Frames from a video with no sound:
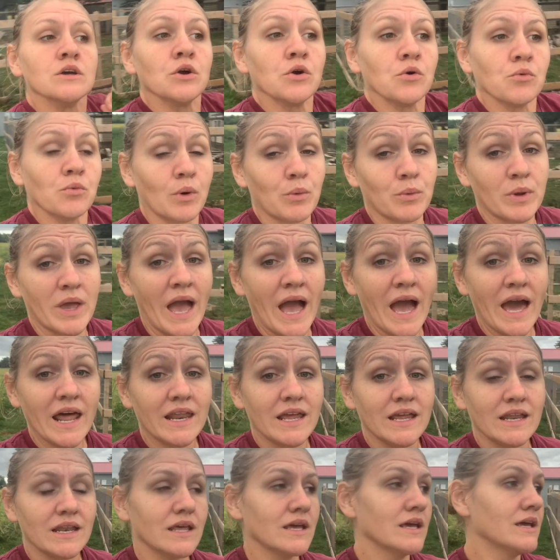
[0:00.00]
when we had
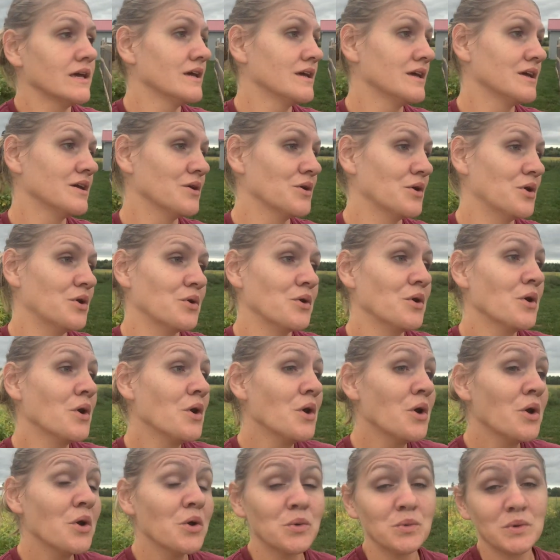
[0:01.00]
it,
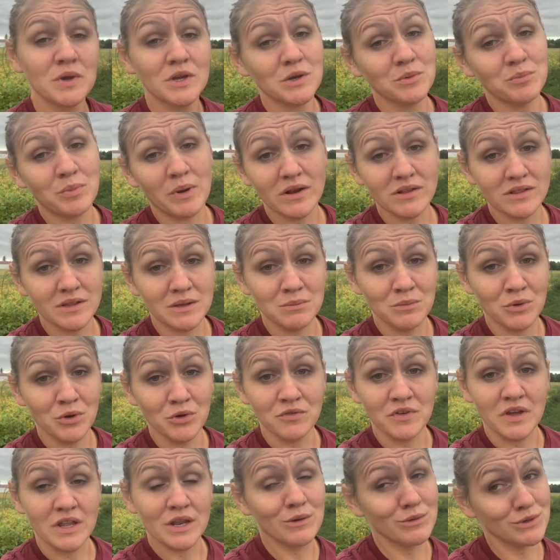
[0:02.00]
we could barely move
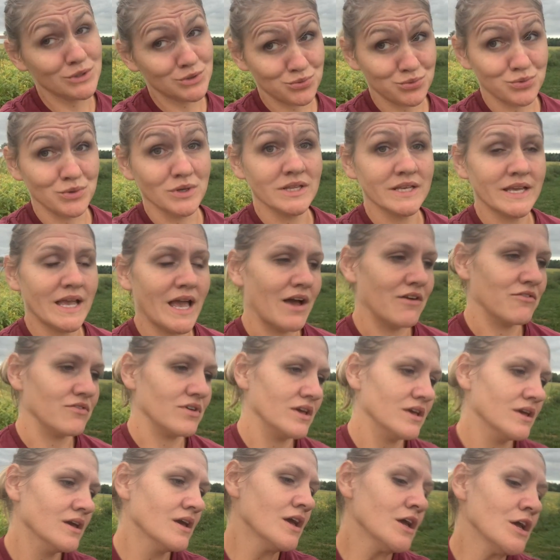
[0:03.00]
it. It was really
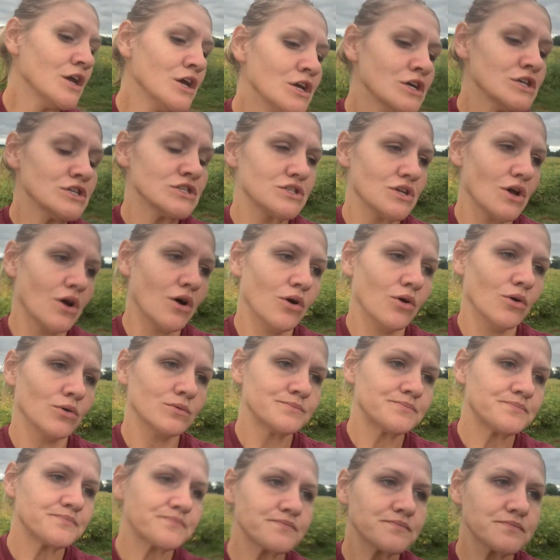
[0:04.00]
heavy. So
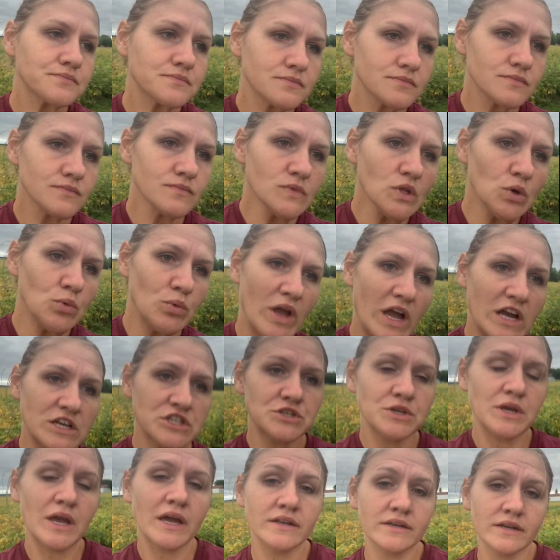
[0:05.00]
we
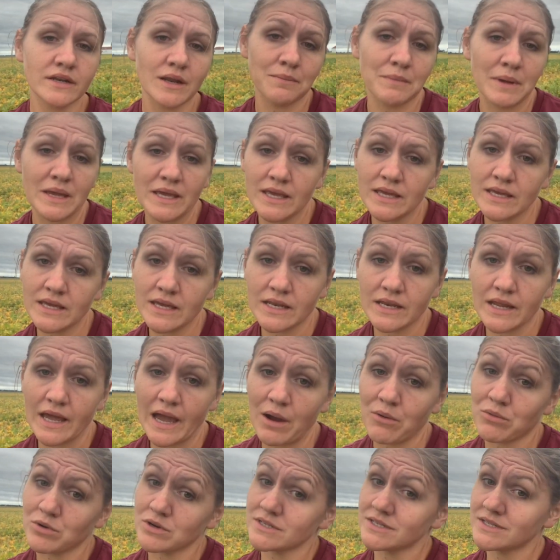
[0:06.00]
actually ended up making it
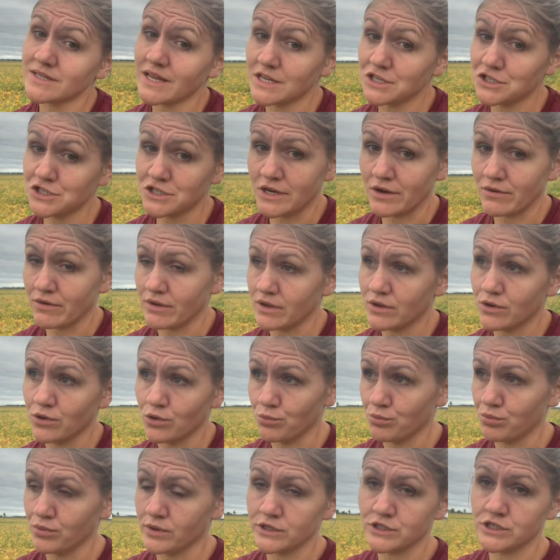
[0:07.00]
our stationary
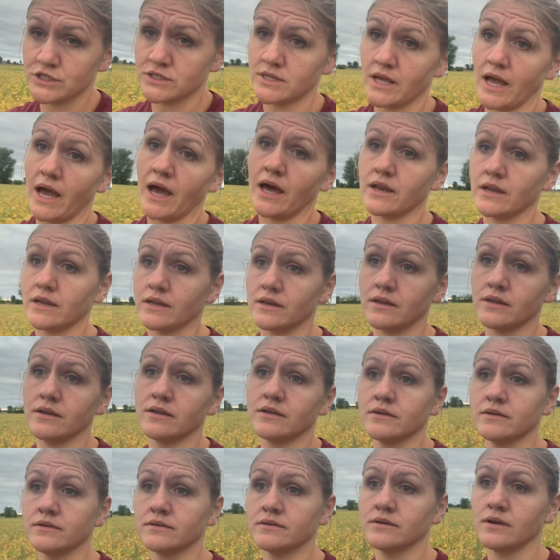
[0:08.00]
coop. We just added
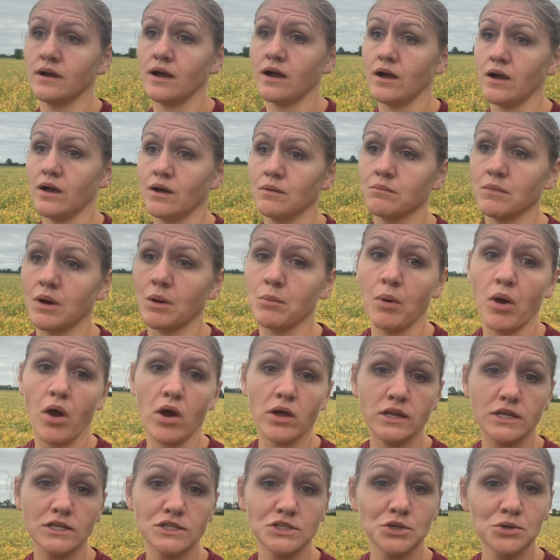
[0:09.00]
a
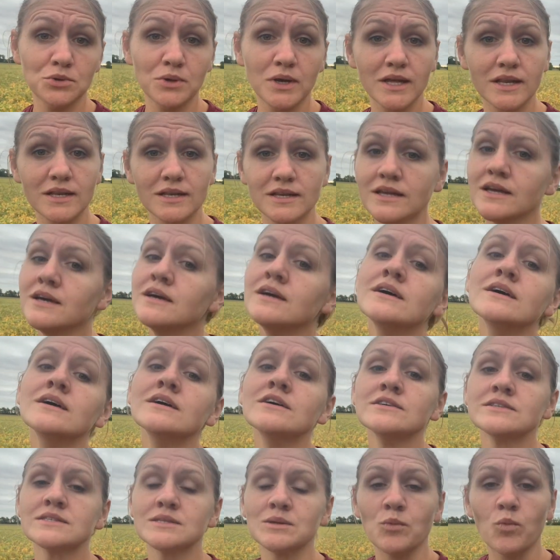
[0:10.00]
body to it,
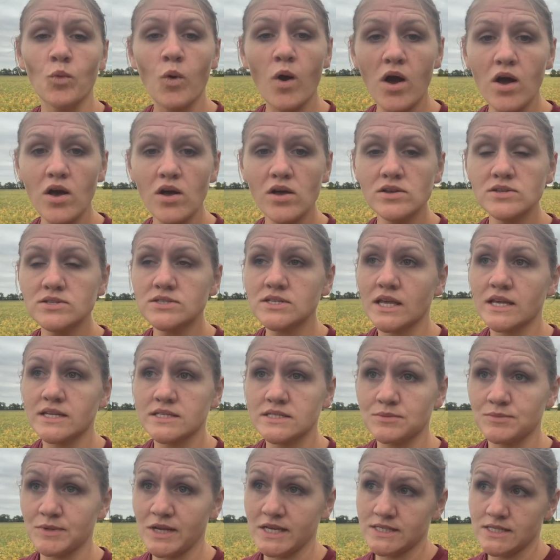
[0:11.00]
some walls, and
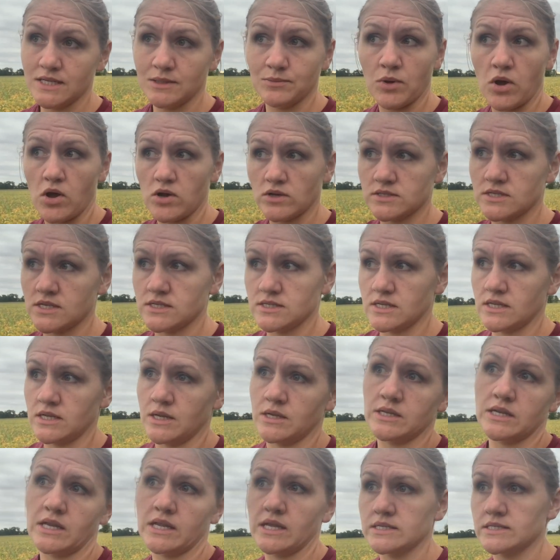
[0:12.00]
some nesting boxes, and
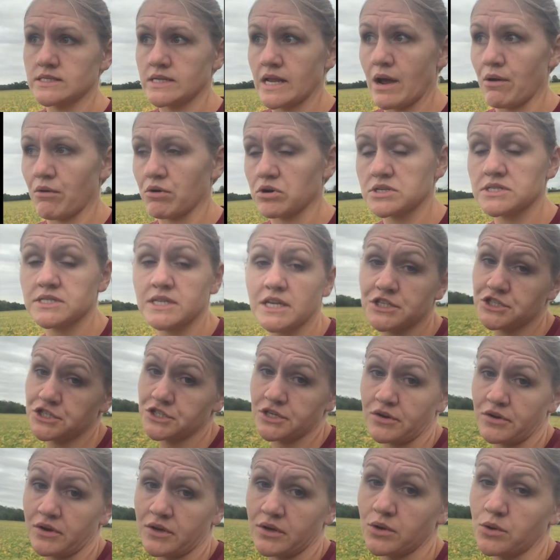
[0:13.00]
it is now our
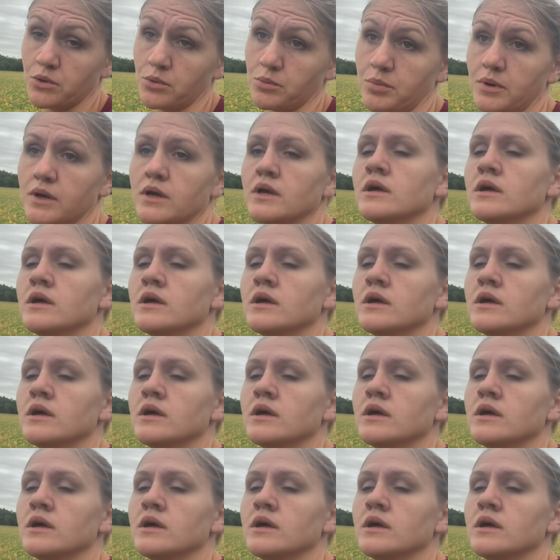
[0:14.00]
stationary coop.